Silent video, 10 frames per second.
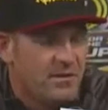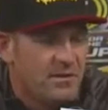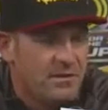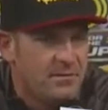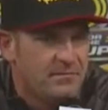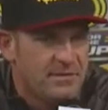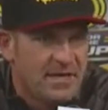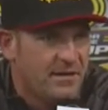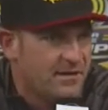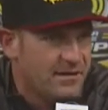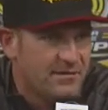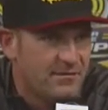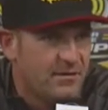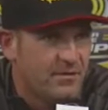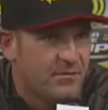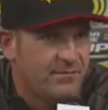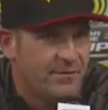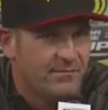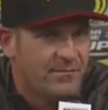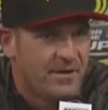Danica, you
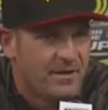know,